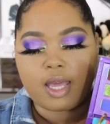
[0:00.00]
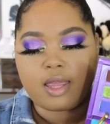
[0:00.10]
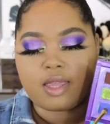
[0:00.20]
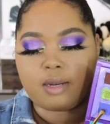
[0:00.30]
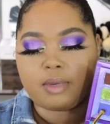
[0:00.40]

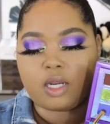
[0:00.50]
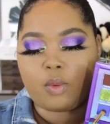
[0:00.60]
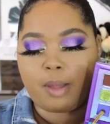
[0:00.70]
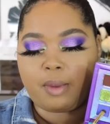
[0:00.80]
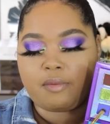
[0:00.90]
And then I'm going to
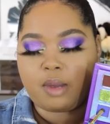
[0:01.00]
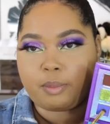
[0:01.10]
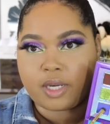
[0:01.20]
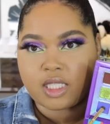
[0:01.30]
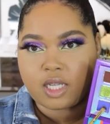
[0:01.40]
wipe off my
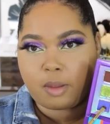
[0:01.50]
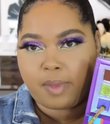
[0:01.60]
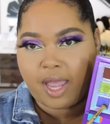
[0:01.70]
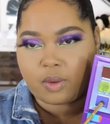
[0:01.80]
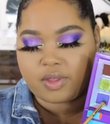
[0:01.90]
brush and go
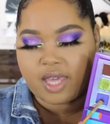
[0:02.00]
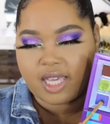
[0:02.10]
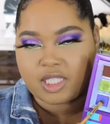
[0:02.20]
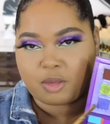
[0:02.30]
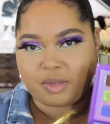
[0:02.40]
back with
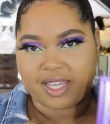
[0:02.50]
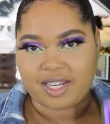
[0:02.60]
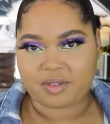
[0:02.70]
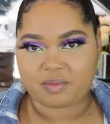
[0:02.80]
Exoplanet.